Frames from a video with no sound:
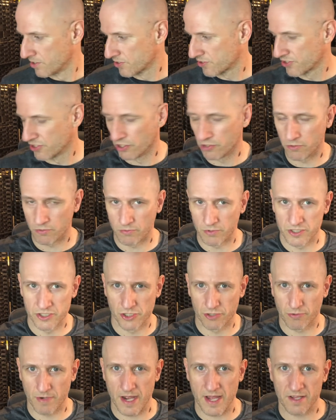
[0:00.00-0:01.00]
So would
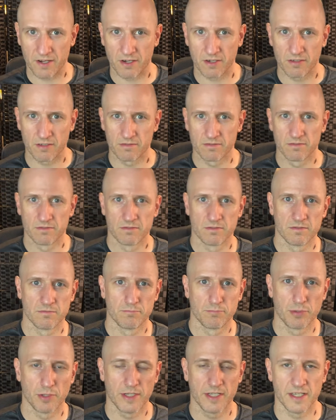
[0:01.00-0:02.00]
you rather
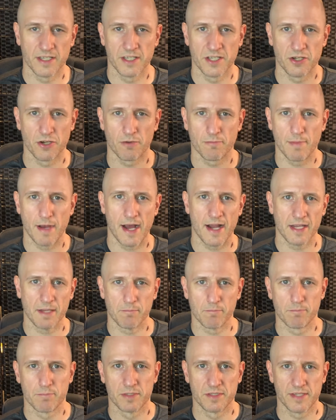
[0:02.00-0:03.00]
put in your body
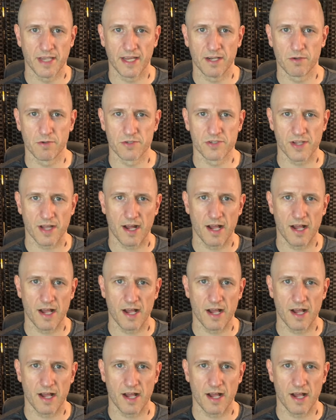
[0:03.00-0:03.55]
potatoes,